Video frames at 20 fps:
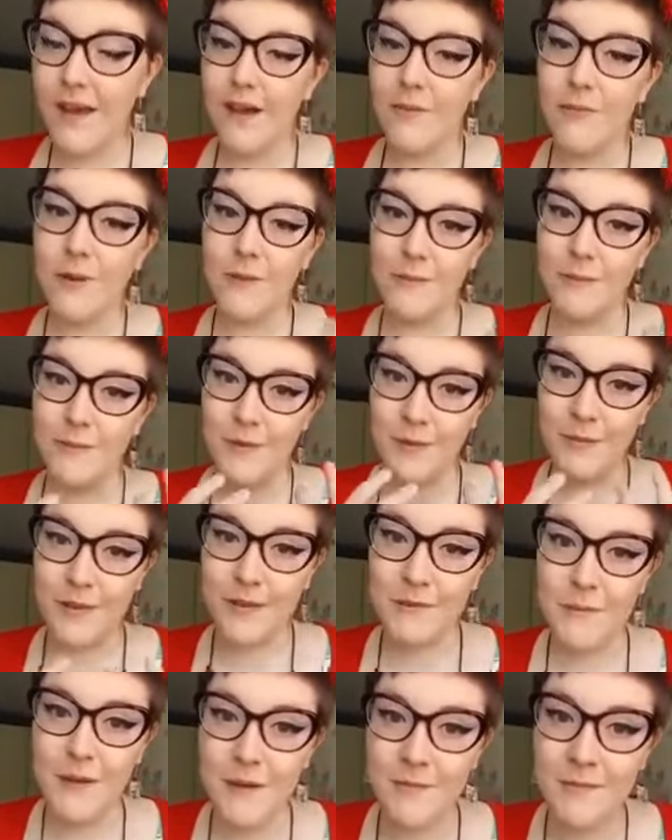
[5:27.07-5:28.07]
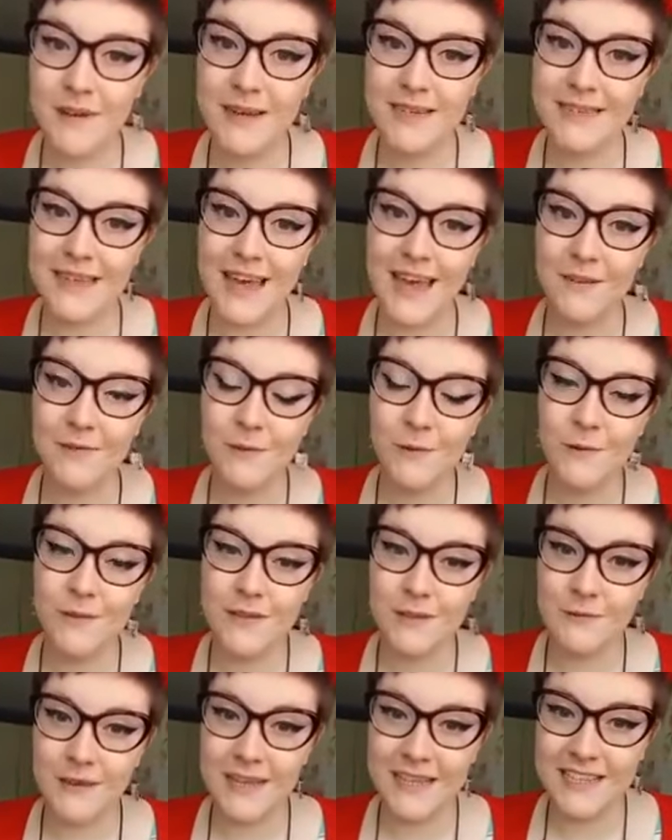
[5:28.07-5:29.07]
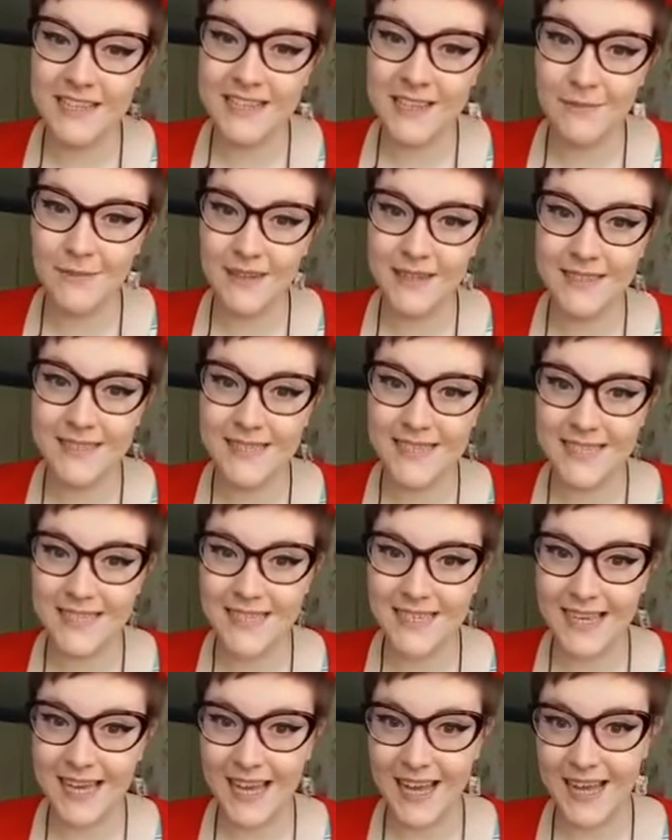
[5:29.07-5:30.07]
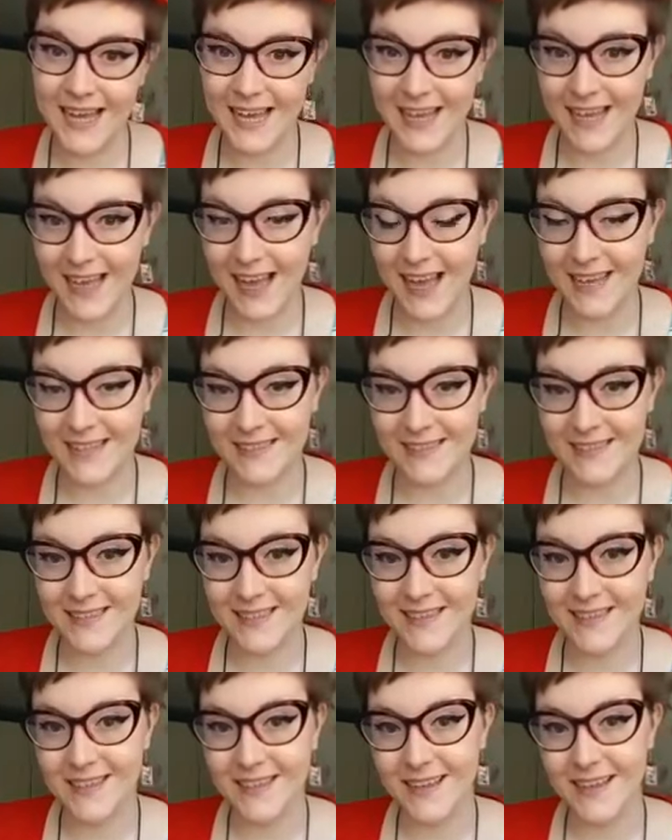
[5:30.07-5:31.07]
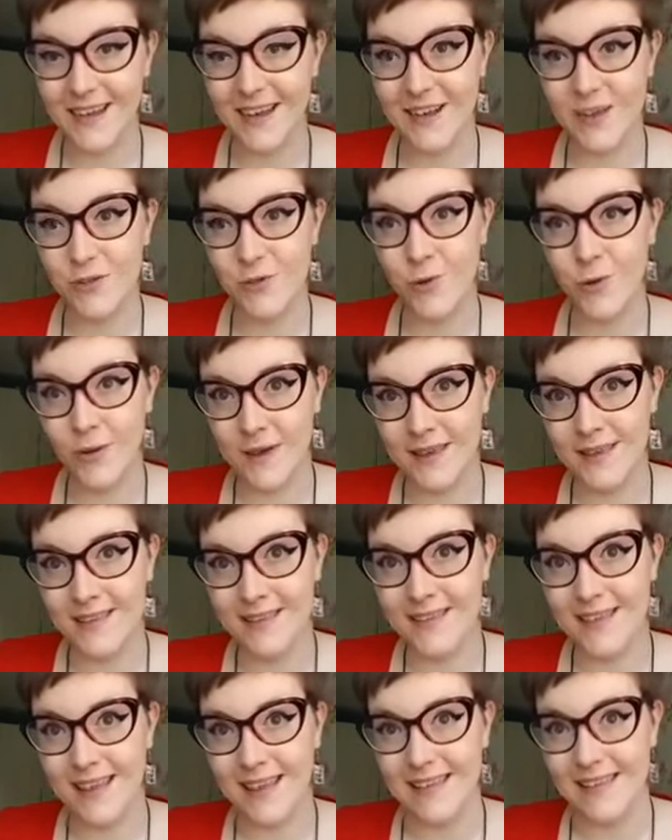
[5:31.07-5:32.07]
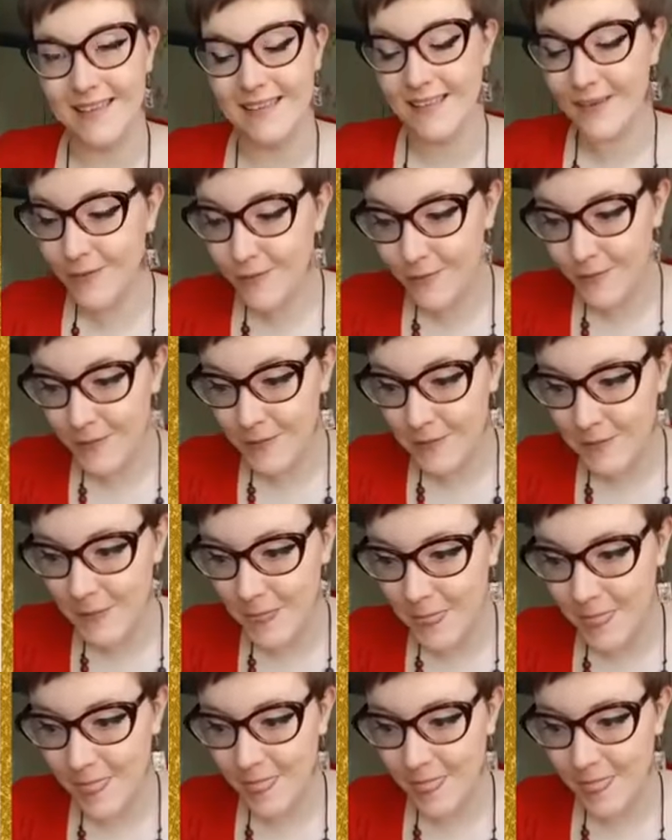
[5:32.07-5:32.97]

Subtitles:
But you must bear in mind that everyone's reading ability and choice is different.